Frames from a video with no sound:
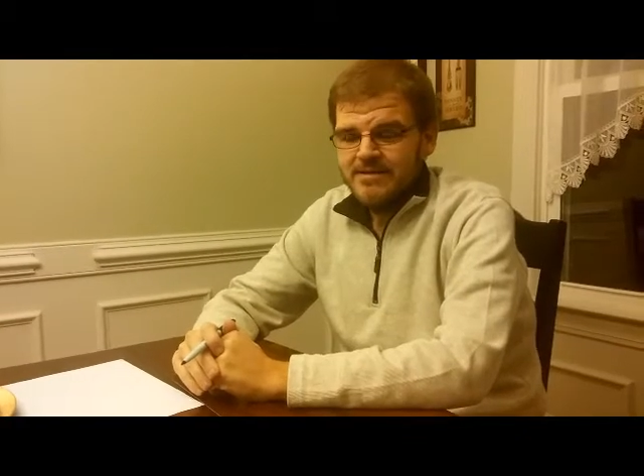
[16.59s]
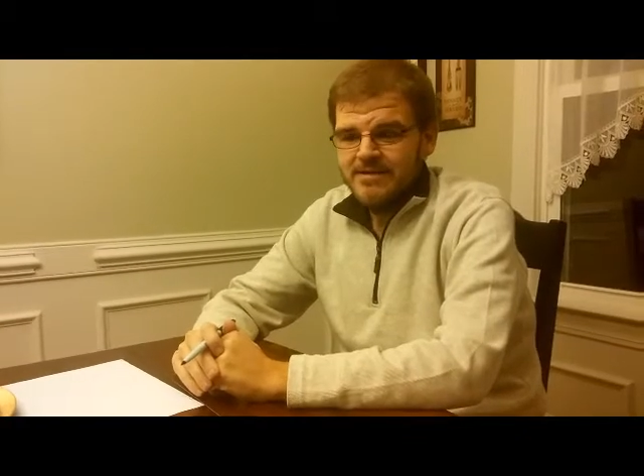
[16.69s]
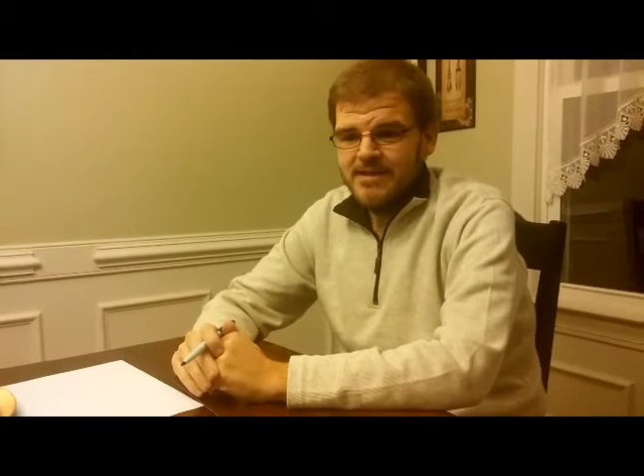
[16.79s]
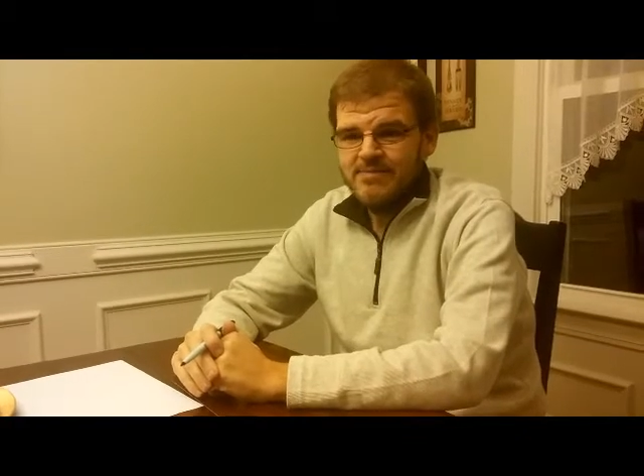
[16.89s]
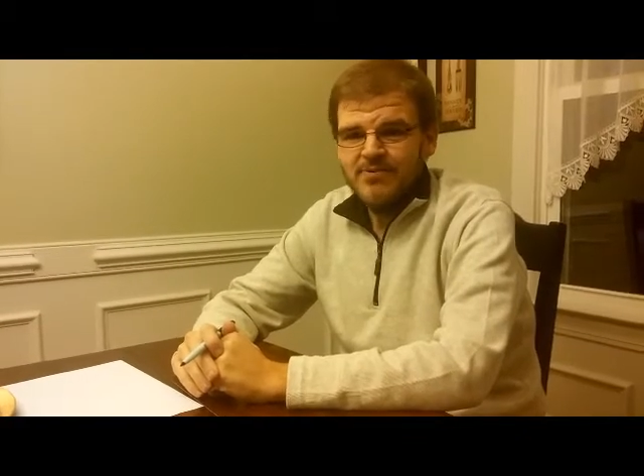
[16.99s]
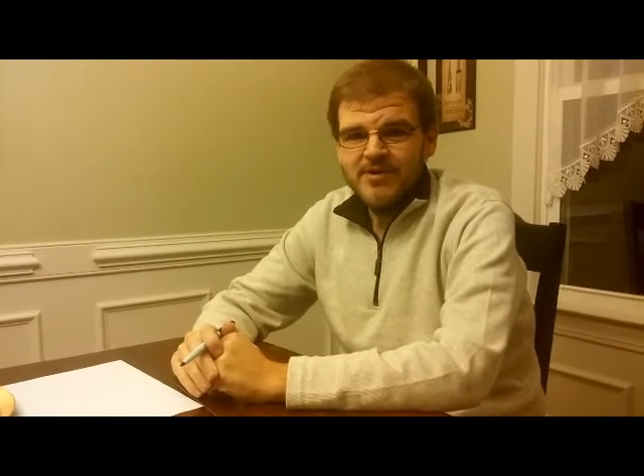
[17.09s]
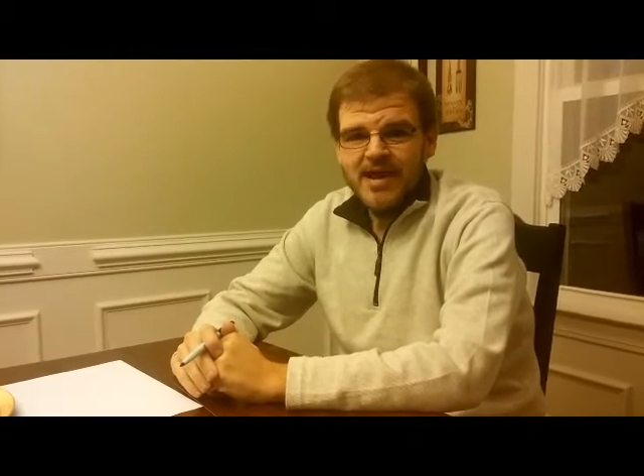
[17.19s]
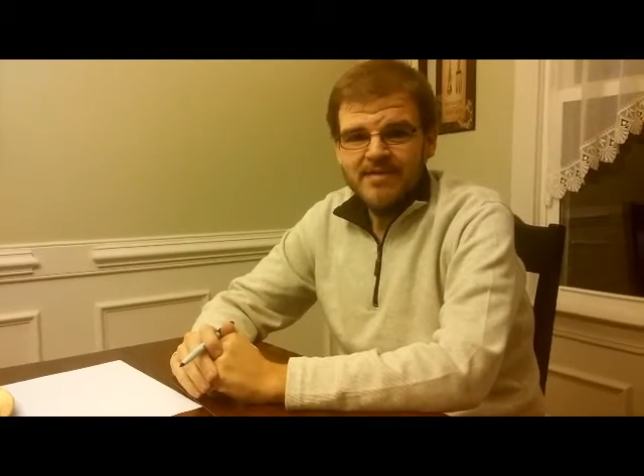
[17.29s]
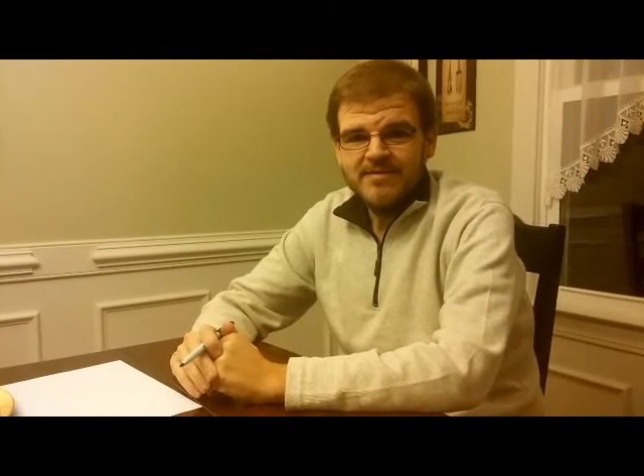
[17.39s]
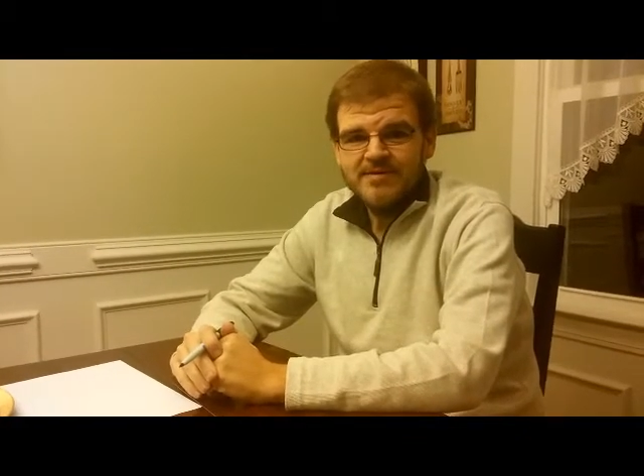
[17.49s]
get a point
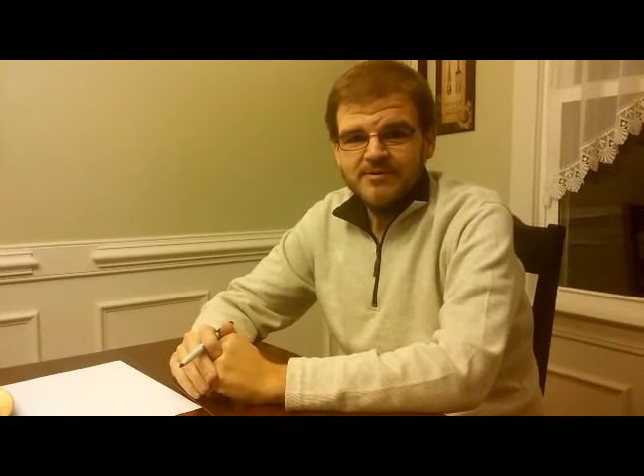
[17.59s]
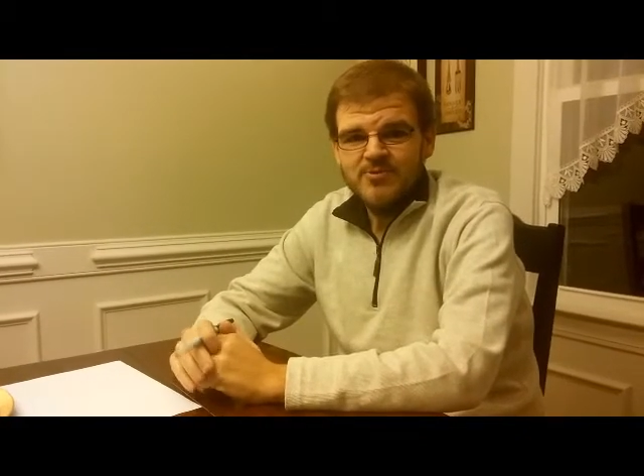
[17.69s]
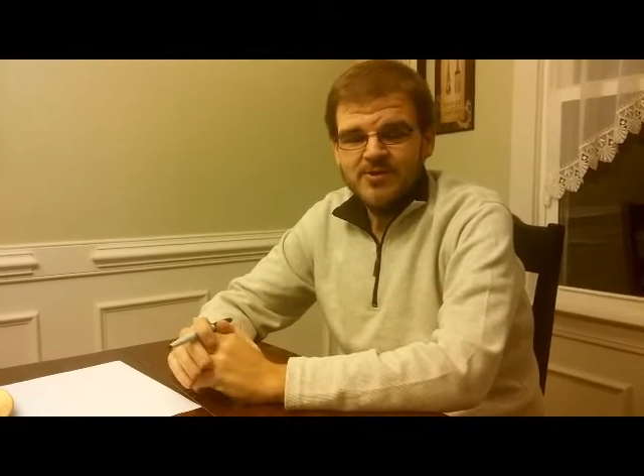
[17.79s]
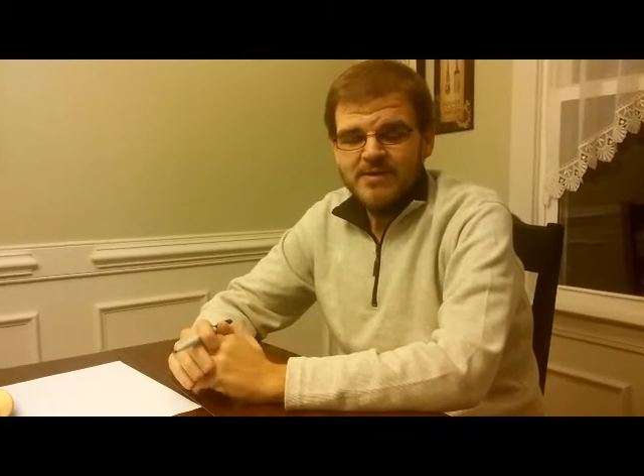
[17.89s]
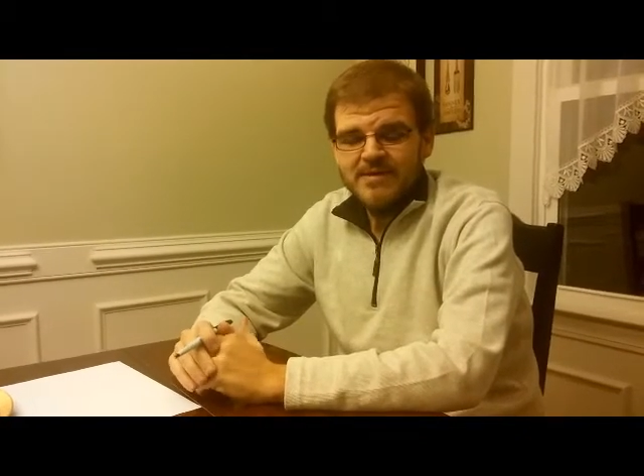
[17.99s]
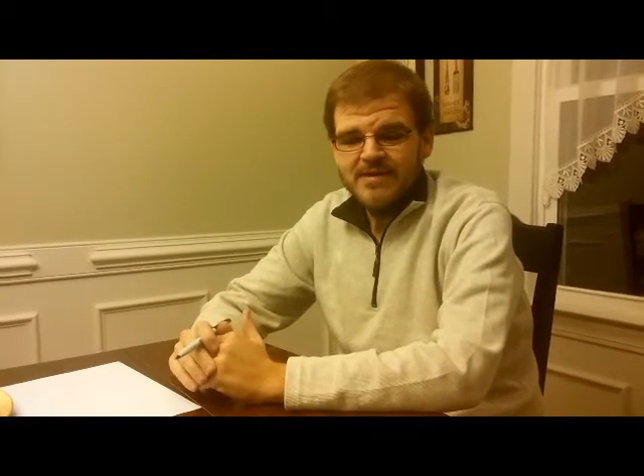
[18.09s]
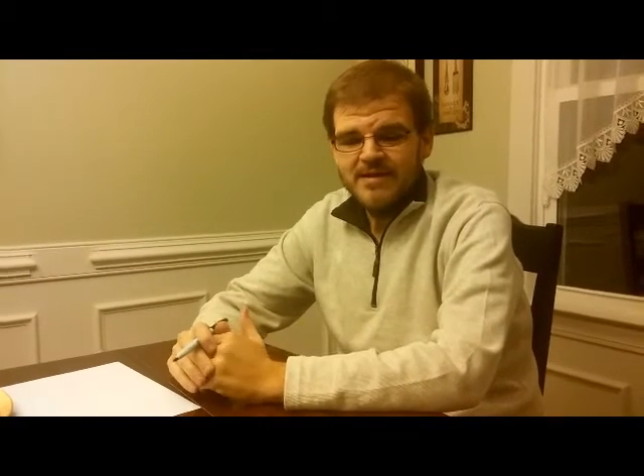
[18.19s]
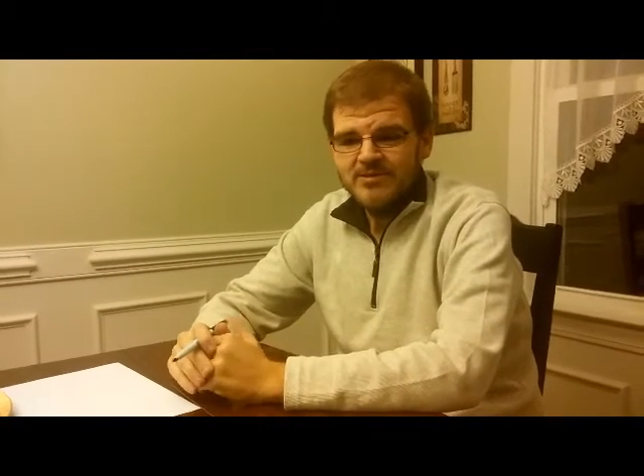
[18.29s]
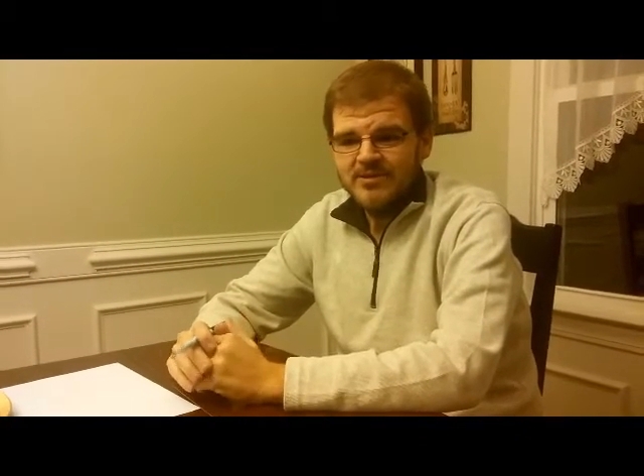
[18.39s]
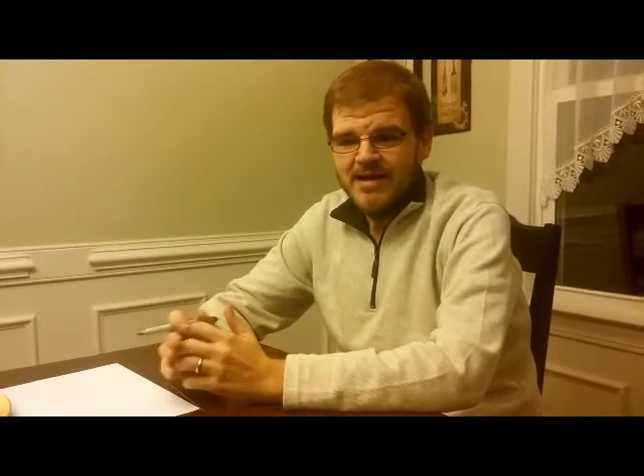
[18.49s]
out there to what I
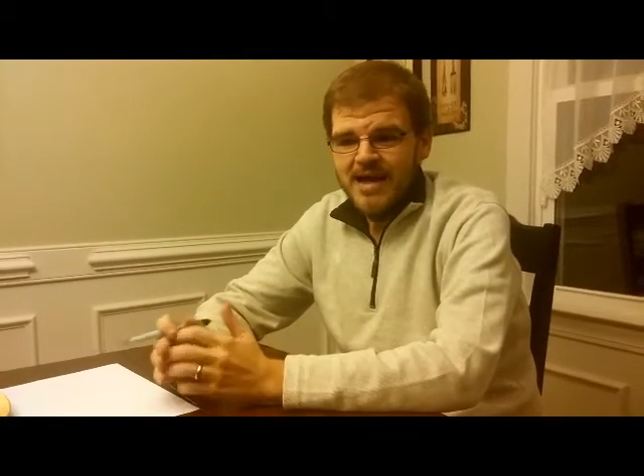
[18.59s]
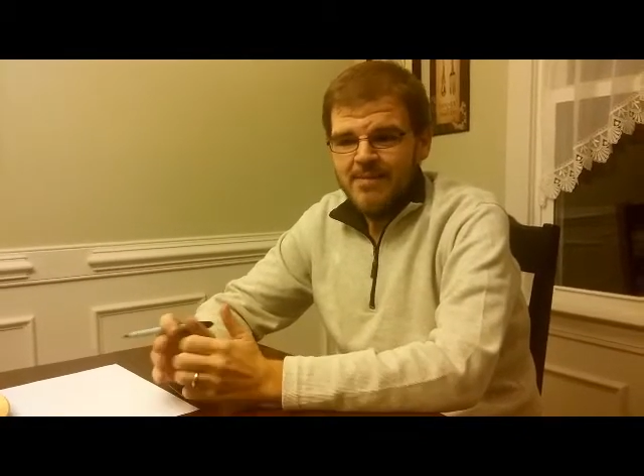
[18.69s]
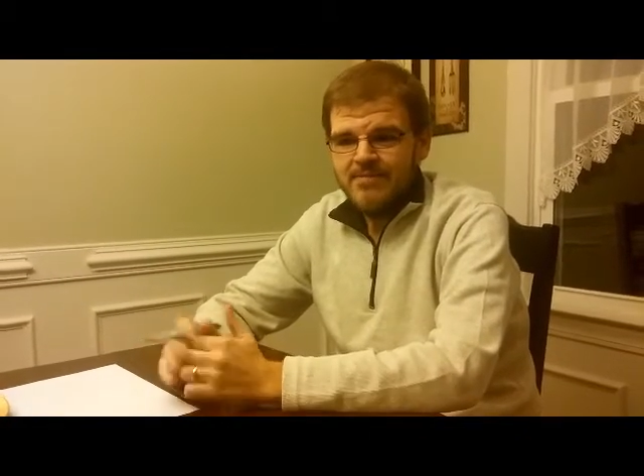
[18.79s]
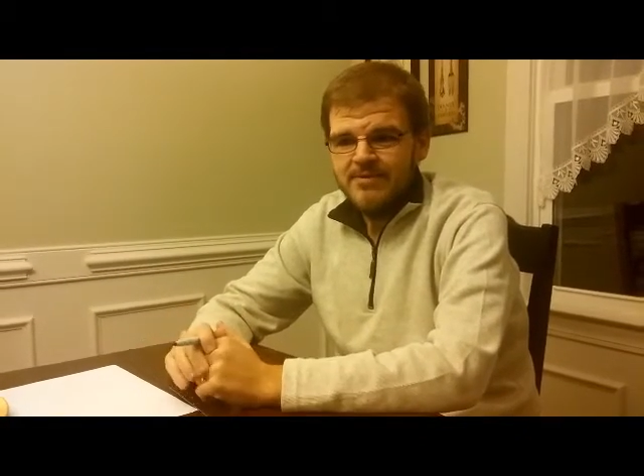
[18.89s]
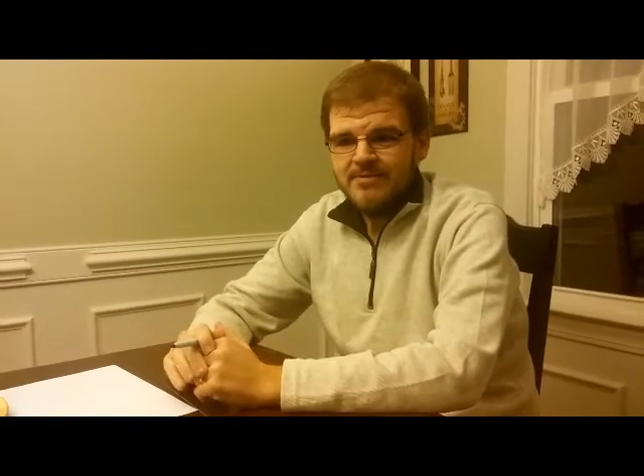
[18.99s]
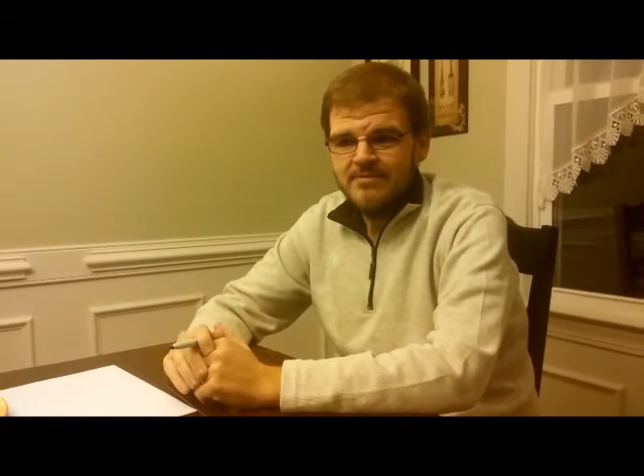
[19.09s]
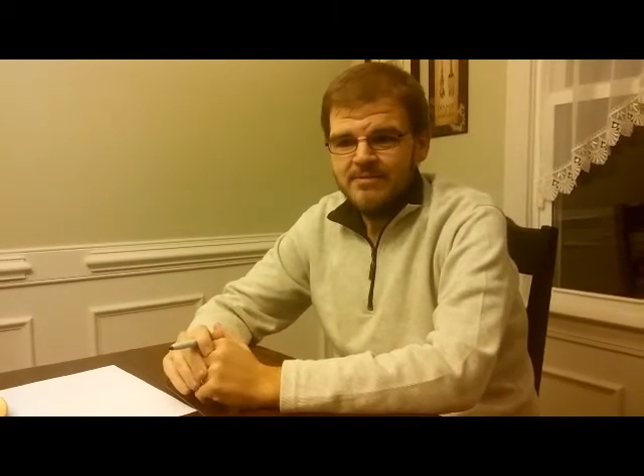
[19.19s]
think is going to happen